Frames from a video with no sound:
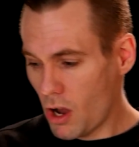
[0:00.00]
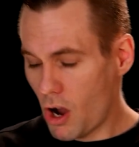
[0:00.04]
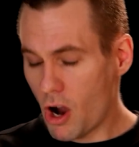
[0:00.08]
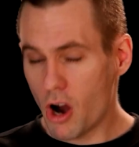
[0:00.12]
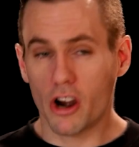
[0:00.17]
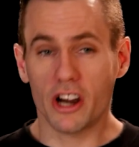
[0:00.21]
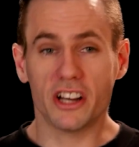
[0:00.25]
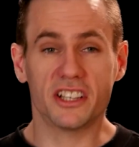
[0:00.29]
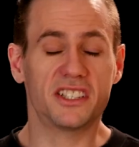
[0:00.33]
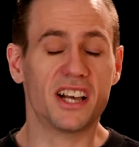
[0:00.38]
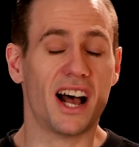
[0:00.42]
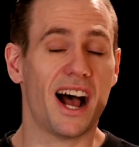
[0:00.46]

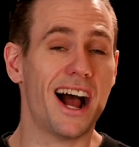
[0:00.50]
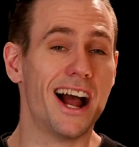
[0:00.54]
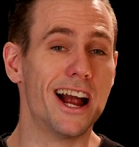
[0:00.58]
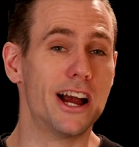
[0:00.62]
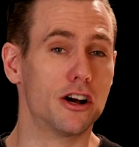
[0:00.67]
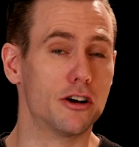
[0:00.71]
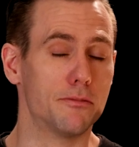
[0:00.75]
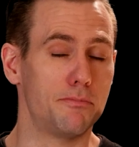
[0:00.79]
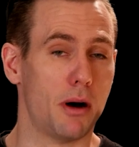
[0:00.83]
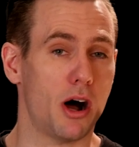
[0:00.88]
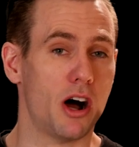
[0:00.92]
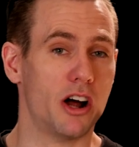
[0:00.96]
Our
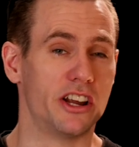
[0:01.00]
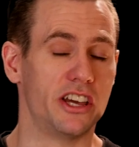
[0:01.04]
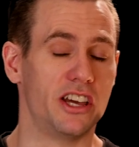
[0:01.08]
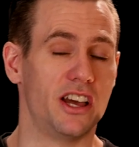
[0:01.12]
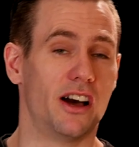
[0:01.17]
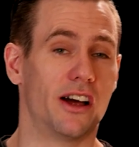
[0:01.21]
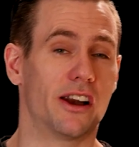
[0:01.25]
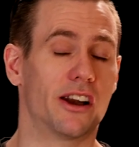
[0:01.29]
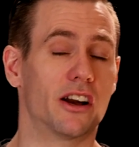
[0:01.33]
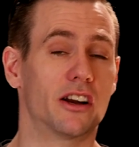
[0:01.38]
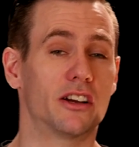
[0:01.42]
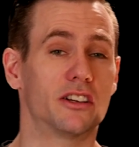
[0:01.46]
entire body
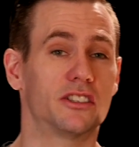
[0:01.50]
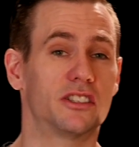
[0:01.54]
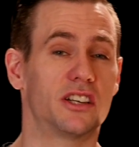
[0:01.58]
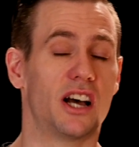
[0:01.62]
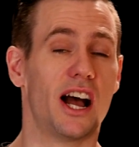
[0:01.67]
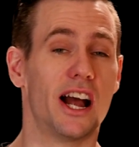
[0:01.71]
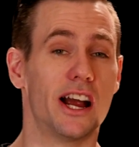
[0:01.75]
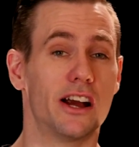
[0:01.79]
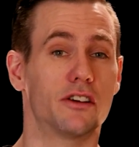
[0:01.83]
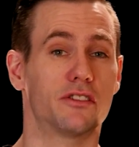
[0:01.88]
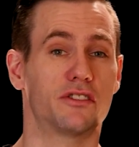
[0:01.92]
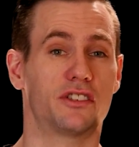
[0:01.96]
and an
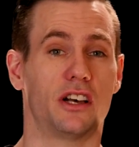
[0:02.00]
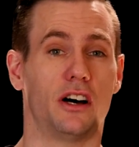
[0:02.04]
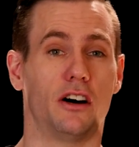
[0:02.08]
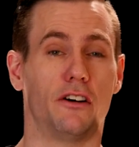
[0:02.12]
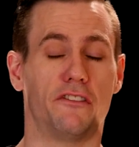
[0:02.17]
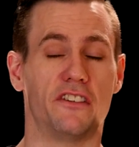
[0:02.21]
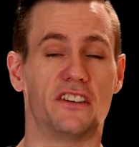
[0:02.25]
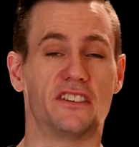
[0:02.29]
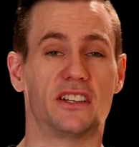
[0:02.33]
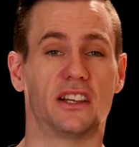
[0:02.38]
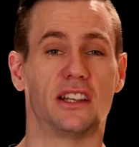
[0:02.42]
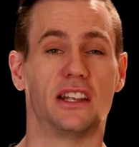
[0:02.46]
entire
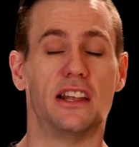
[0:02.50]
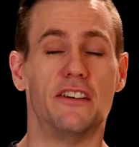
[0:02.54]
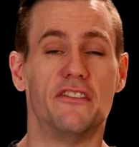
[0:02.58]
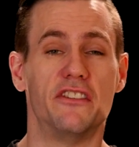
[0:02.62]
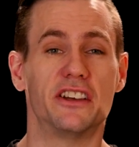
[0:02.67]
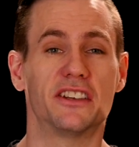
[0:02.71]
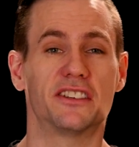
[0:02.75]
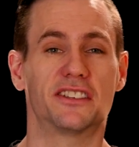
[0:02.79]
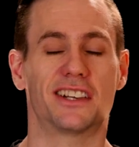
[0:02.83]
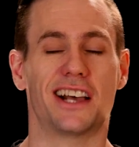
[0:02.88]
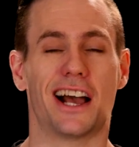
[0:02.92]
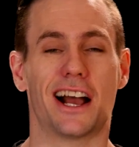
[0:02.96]
self is a
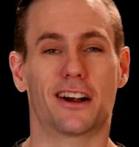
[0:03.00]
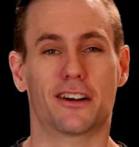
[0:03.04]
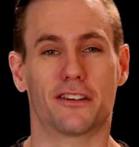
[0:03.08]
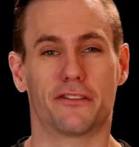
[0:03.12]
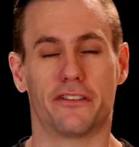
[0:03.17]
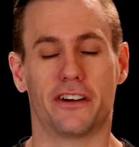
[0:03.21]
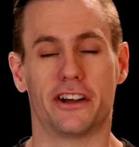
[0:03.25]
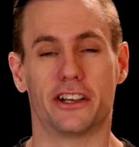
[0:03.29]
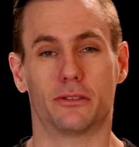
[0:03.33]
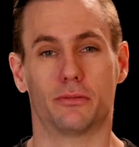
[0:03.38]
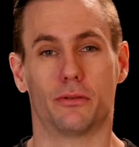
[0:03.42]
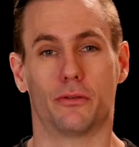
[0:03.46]
living
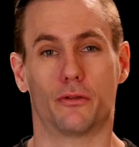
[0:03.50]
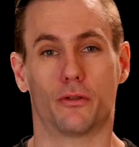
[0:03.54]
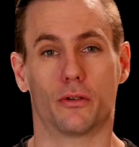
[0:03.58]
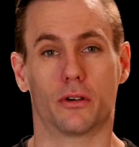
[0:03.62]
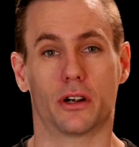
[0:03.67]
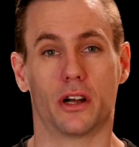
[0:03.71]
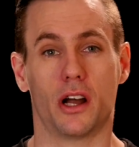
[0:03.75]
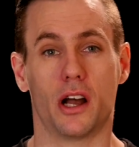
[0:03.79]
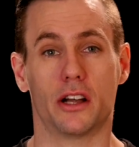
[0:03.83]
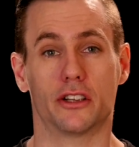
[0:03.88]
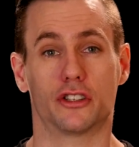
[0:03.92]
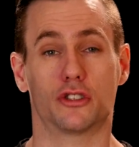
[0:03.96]
sacrifice before
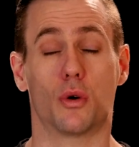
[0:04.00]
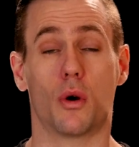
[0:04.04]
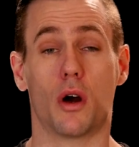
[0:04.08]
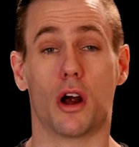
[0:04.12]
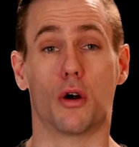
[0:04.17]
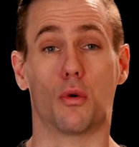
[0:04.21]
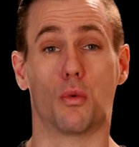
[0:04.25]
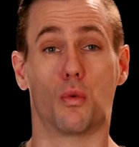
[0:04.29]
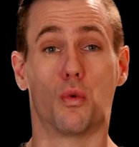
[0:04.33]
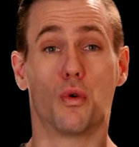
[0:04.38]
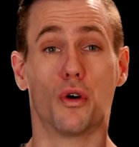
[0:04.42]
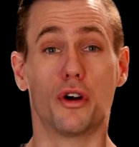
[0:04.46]
God. So
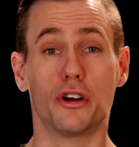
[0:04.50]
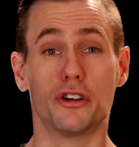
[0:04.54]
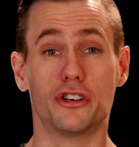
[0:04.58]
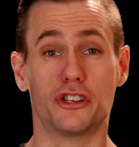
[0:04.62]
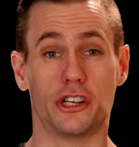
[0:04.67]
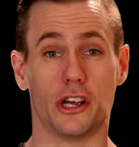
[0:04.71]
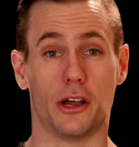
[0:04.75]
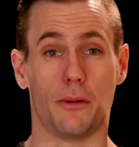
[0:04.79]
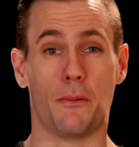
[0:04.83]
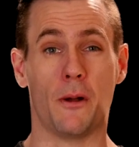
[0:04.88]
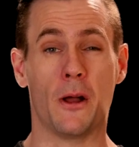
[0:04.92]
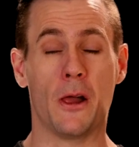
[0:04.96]
our
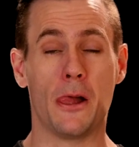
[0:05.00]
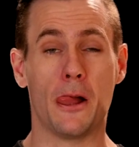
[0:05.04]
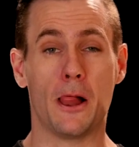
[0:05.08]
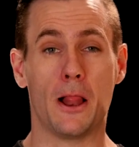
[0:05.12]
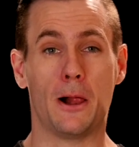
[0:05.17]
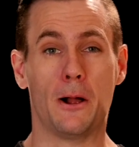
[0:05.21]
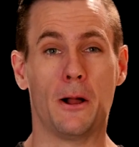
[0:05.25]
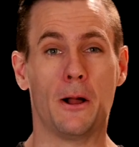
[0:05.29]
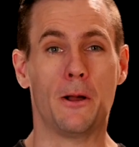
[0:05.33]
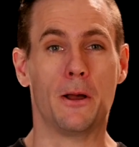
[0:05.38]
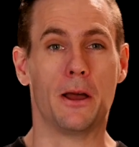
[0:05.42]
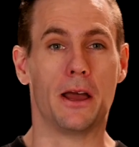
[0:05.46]
worship
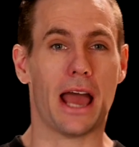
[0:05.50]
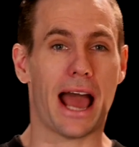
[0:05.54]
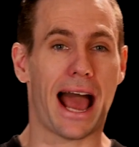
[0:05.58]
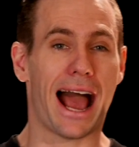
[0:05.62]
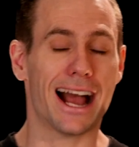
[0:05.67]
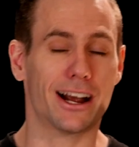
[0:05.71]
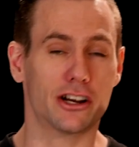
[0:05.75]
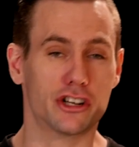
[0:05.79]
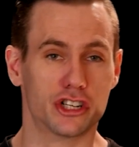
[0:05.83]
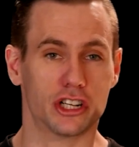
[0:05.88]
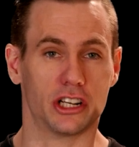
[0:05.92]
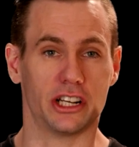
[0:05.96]

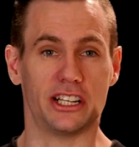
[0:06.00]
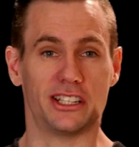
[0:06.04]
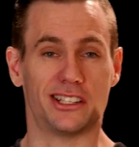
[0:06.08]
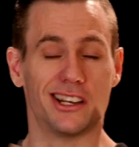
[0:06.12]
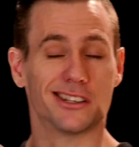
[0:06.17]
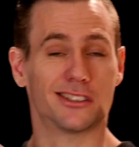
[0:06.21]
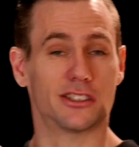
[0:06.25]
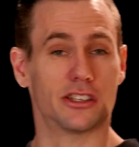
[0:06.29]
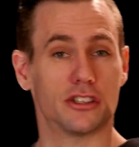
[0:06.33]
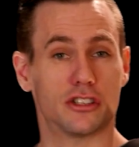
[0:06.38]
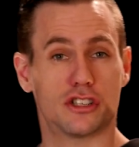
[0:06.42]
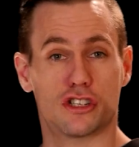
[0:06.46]
actually
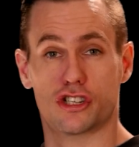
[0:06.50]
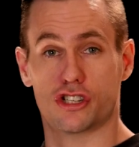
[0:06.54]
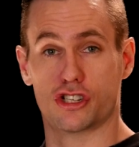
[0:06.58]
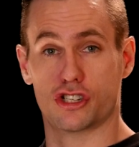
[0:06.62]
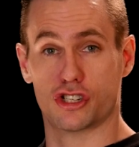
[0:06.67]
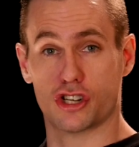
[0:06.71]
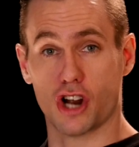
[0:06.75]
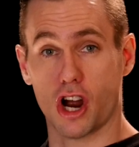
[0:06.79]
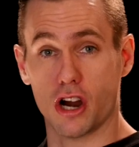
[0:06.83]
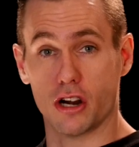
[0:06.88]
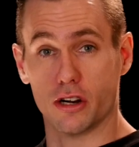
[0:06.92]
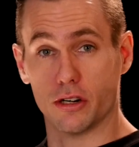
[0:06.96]
doesn't
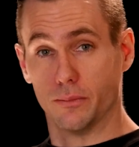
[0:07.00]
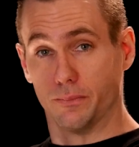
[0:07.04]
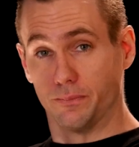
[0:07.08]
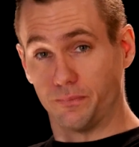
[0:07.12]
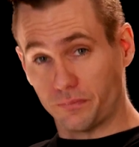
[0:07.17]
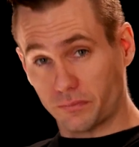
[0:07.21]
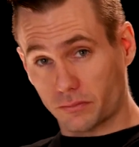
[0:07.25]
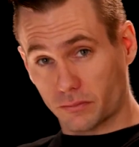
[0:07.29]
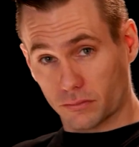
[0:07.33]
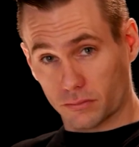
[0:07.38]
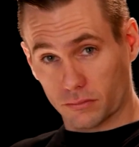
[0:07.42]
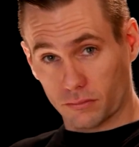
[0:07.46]
start
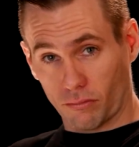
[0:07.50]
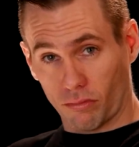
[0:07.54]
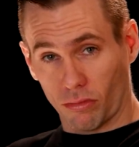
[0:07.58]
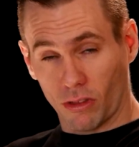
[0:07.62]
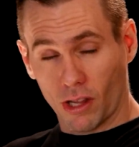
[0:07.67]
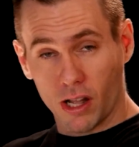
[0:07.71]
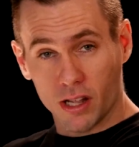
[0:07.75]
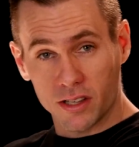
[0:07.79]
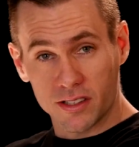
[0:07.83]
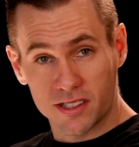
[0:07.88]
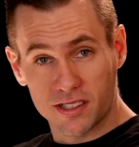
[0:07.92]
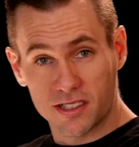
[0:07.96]

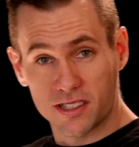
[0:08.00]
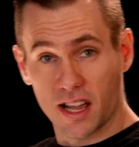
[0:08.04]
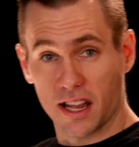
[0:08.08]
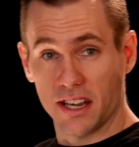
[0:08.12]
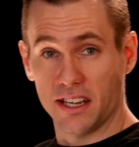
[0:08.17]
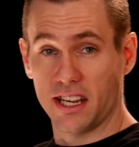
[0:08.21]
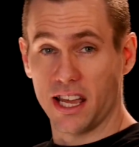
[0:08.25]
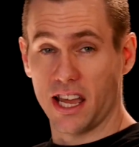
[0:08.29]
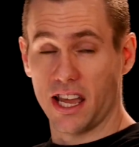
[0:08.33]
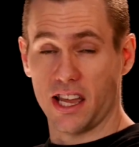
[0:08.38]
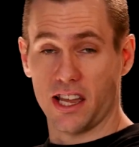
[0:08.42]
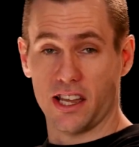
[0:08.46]
on
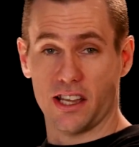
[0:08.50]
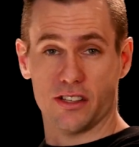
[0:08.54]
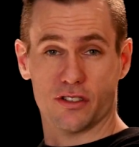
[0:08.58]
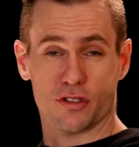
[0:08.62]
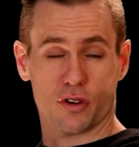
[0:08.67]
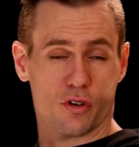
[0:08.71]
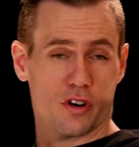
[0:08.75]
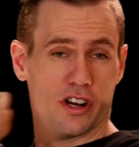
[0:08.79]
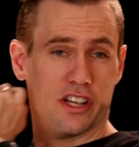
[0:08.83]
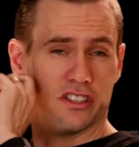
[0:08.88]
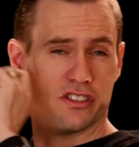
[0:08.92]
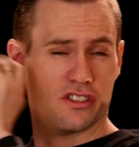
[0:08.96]
Sundays
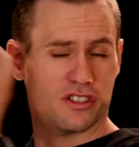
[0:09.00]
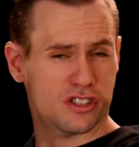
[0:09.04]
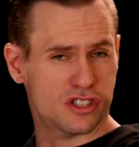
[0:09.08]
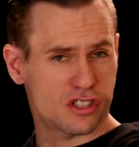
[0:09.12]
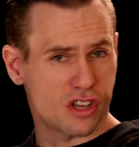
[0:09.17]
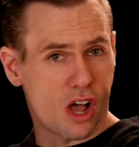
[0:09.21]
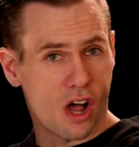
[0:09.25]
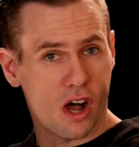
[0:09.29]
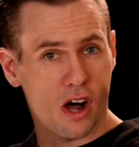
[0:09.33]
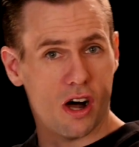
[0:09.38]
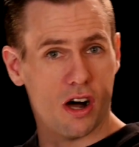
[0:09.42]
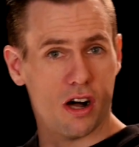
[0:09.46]
or in
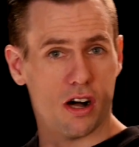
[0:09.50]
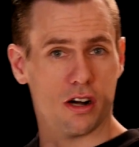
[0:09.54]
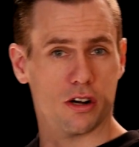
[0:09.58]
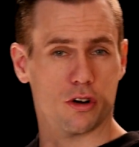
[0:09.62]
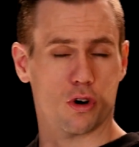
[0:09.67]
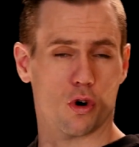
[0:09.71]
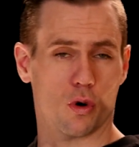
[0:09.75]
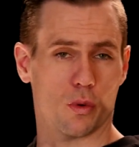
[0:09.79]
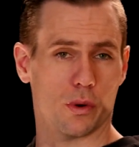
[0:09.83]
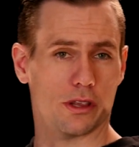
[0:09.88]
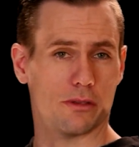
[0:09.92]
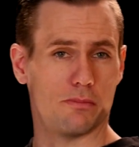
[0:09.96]
song
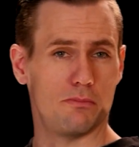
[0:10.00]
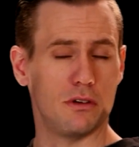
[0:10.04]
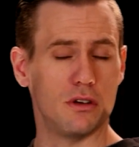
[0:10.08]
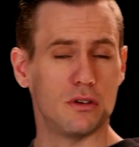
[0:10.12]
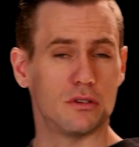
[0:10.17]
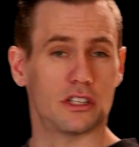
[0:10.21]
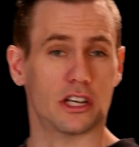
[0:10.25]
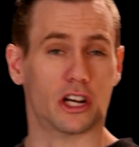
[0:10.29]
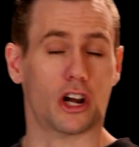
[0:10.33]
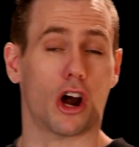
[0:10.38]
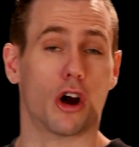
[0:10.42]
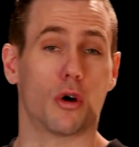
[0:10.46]
or with
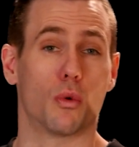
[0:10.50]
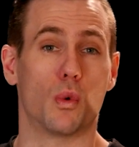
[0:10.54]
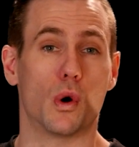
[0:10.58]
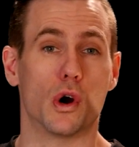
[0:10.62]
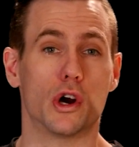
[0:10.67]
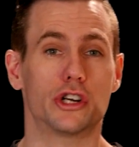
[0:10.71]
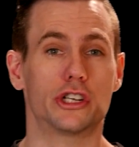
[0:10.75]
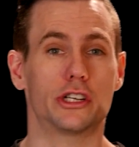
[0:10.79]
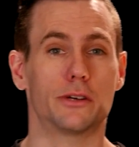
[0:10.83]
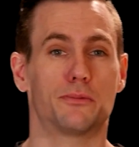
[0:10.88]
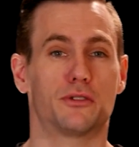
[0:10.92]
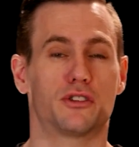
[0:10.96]
music, our
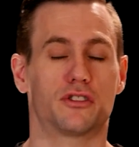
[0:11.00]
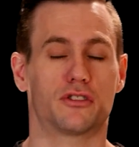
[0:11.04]
worship